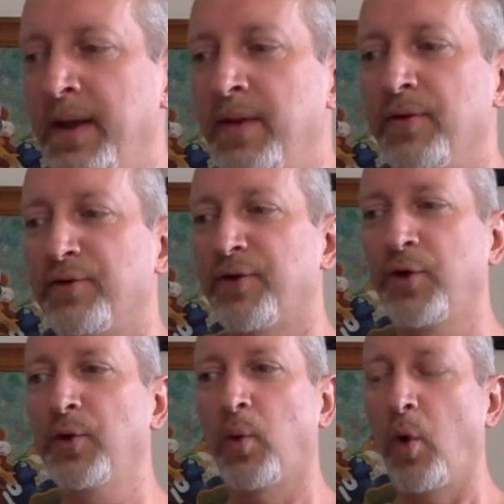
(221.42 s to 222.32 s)
there's a
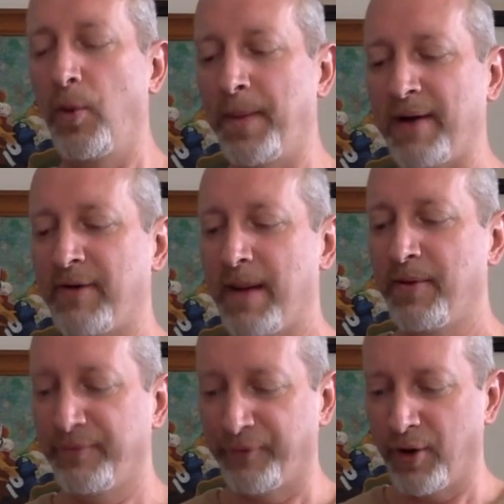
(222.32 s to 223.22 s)
good quote by
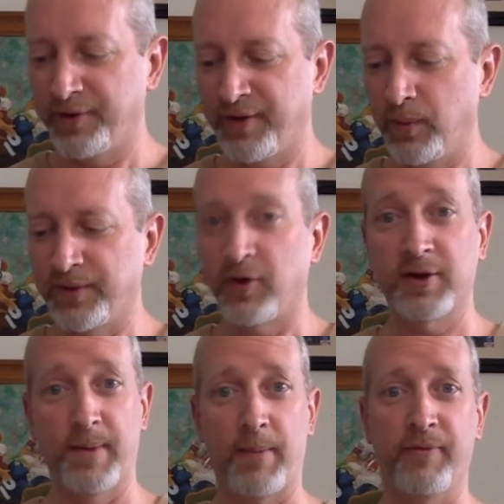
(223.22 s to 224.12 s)
Robert Frost that we
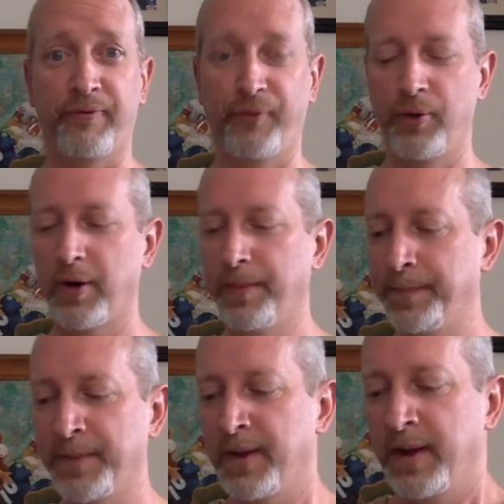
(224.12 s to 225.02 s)
talked about before,
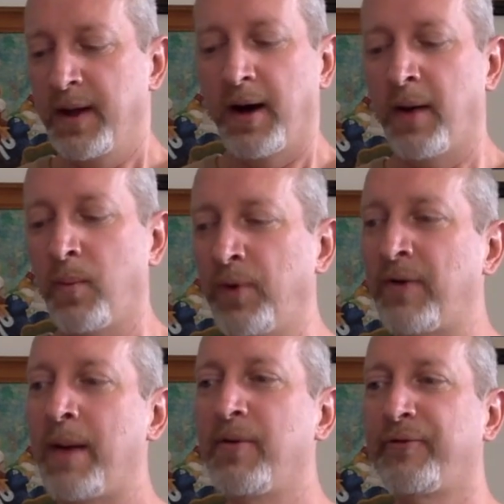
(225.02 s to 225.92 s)
when
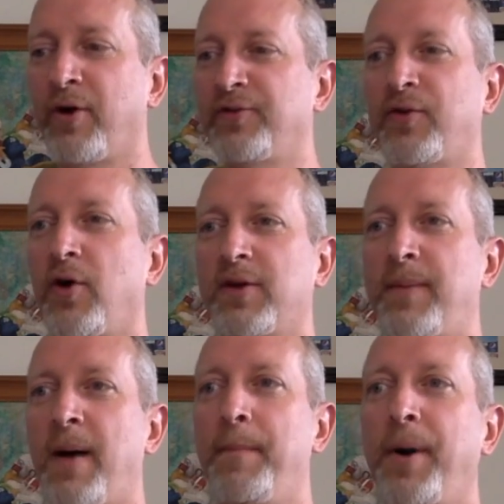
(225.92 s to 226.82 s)
Robert Frost talked
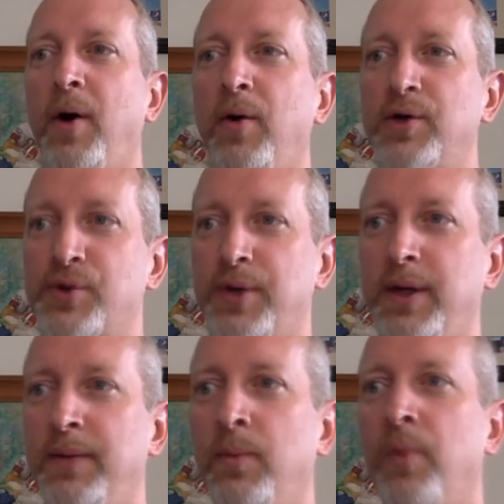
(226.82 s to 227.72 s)
about poetry.
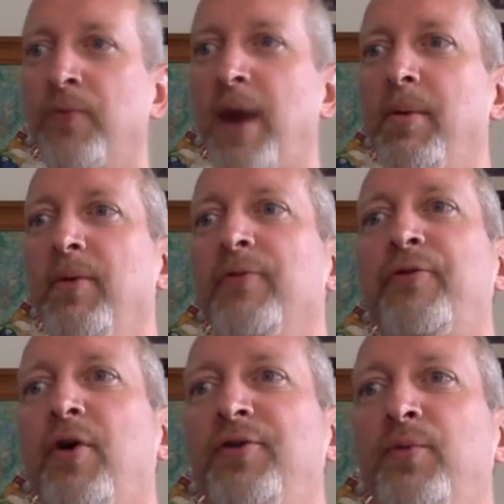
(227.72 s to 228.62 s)
When Robert
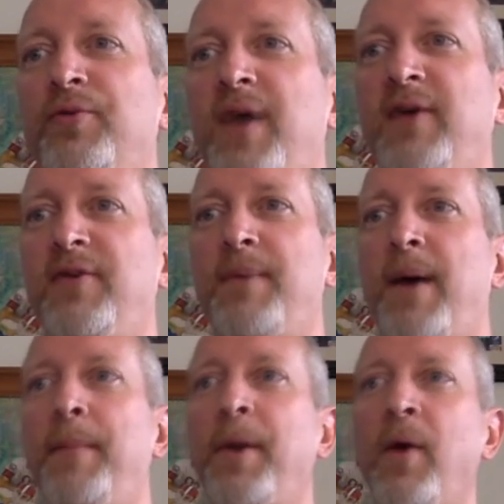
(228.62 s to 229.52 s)
Frost was asked
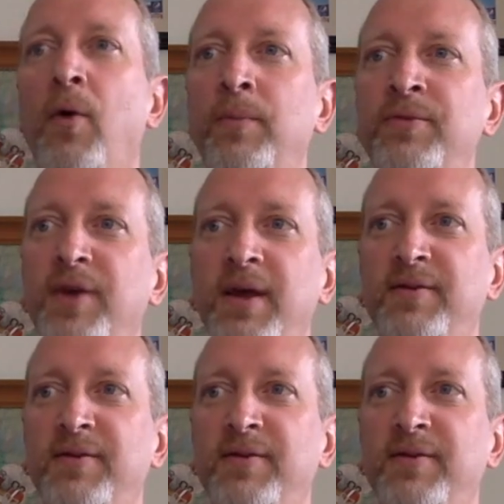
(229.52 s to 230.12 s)
about poems, he